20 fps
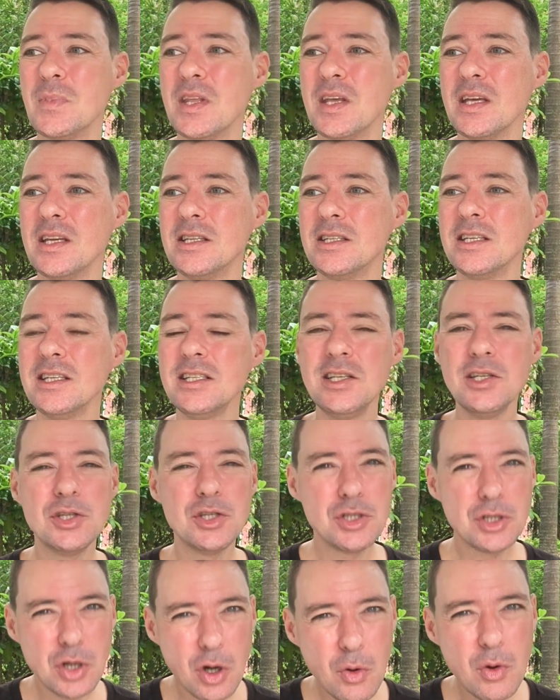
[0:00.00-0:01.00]
this is
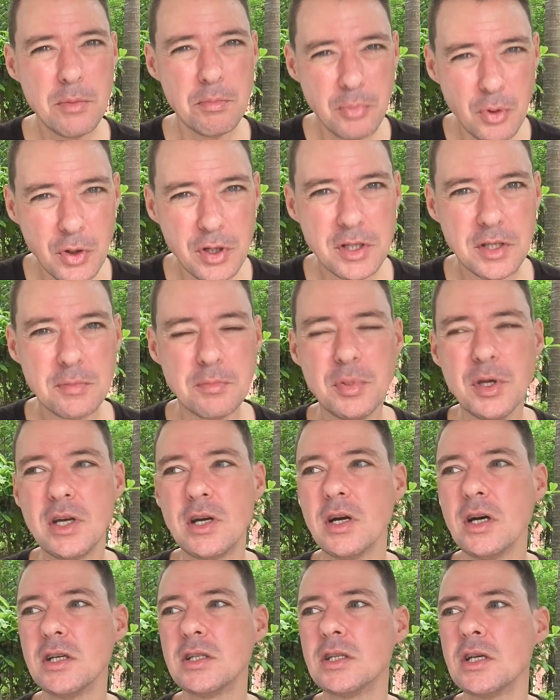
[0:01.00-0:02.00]
so important
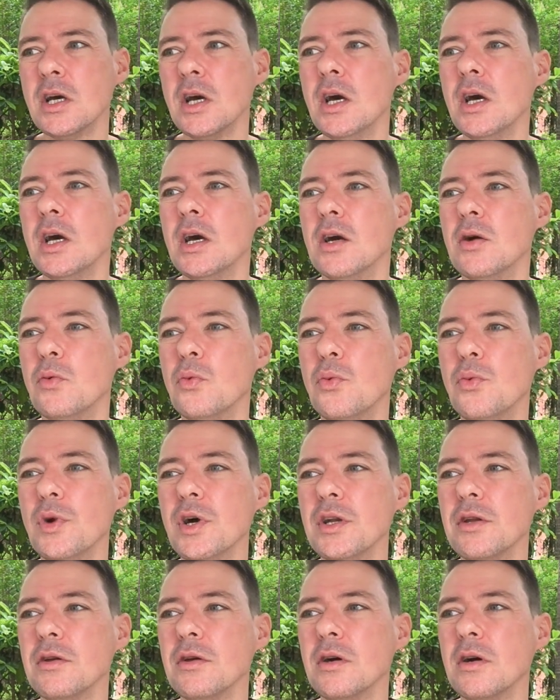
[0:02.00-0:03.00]
because what